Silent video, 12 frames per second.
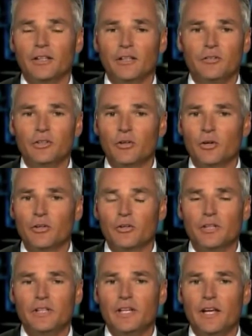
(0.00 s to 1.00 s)
I live in
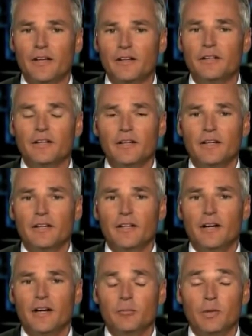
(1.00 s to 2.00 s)
northern Indiana,
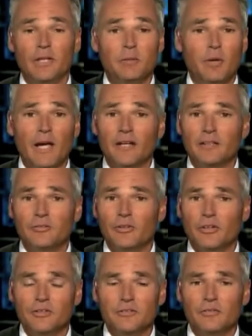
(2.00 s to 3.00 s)
been impacted
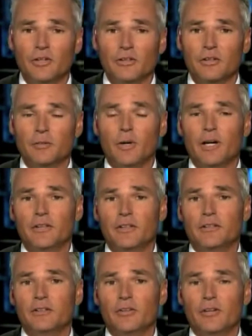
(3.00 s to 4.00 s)
very severely by
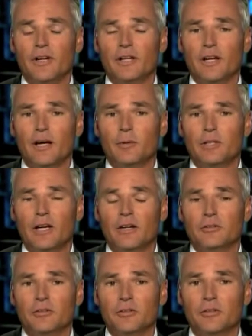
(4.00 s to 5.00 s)
the current economic
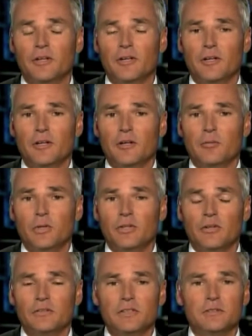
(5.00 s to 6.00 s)
downturn.
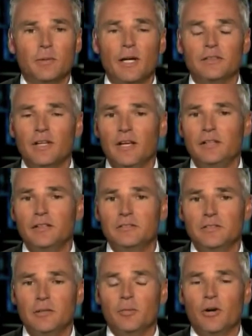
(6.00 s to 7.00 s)
But there's these
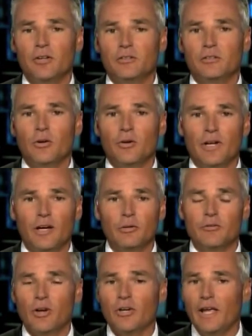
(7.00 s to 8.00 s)
spontaneous tea parties going on.
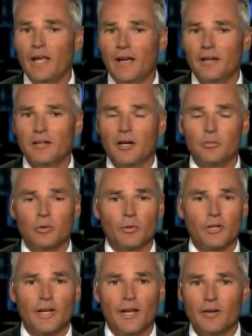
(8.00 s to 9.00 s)
We've already had a couple.
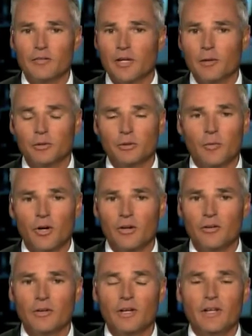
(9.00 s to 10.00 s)
We're going to have a couple
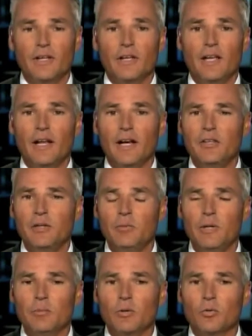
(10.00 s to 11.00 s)
tomorrow. And I
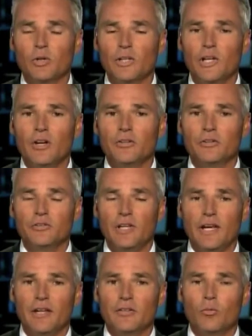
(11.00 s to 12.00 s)
think people really
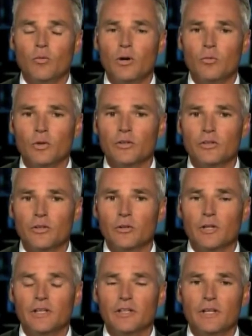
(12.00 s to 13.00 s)
understand that what we're
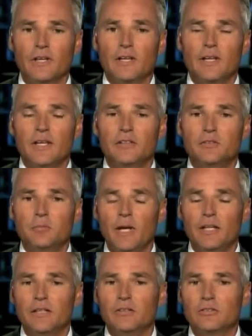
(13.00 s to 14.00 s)
doing is
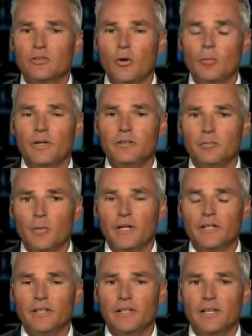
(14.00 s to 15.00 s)
spending so much
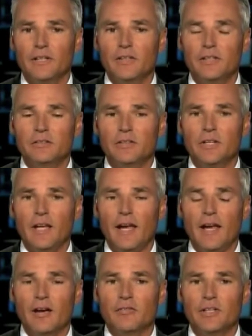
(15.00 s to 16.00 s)
money that it's going to
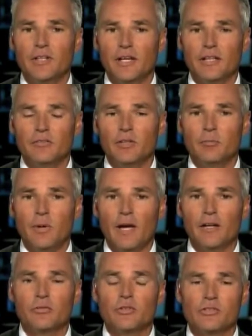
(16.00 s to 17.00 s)
have a negative
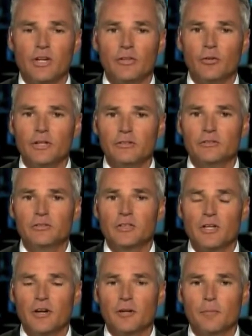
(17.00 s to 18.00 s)
impact for generations
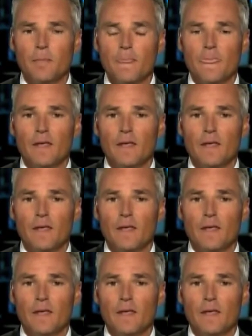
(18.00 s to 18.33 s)
to come.